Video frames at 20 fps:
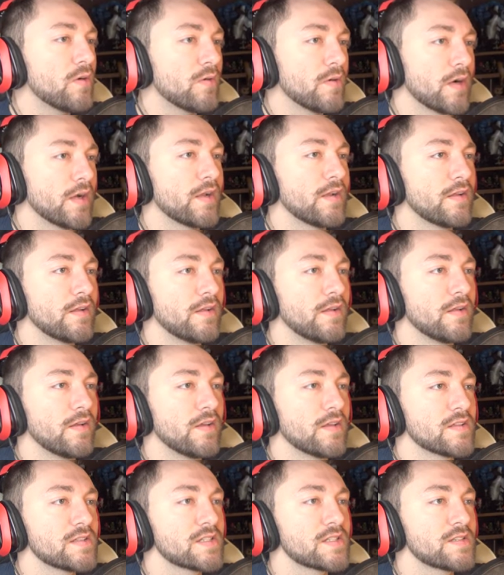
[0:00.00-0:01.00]
corn.
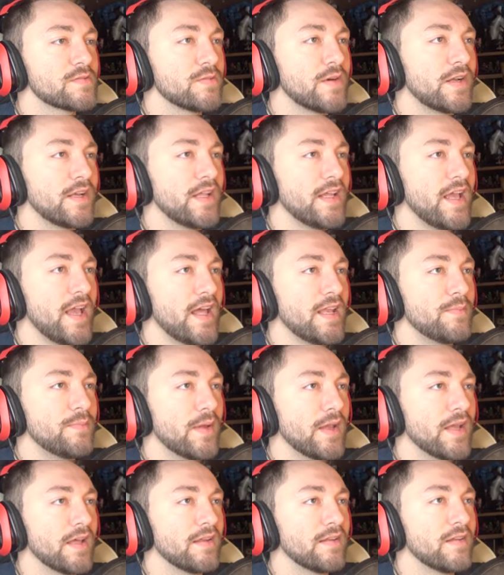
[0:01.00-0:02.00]
Sweaty
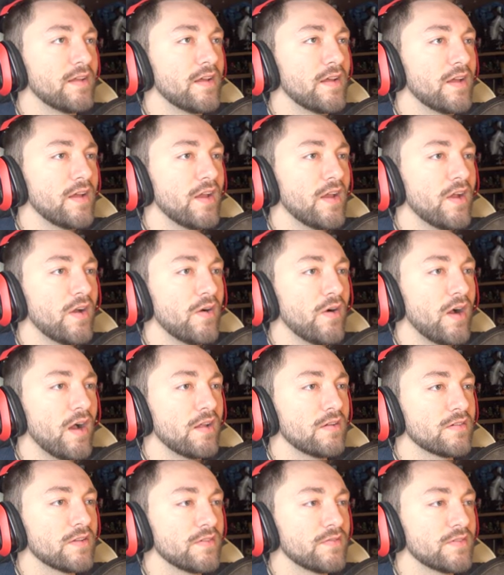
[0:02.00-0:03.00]
headband. I
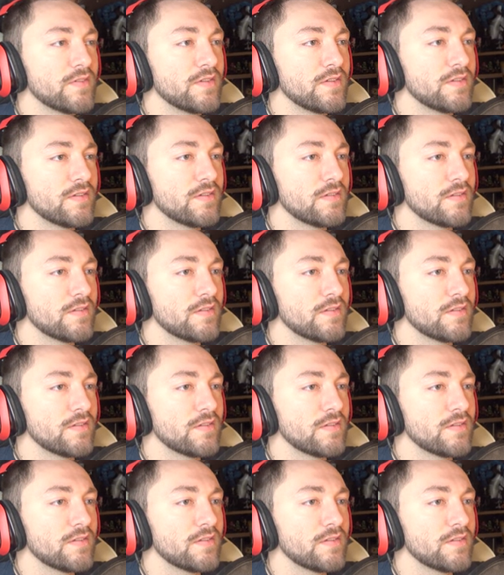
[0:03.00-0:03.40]
don't even,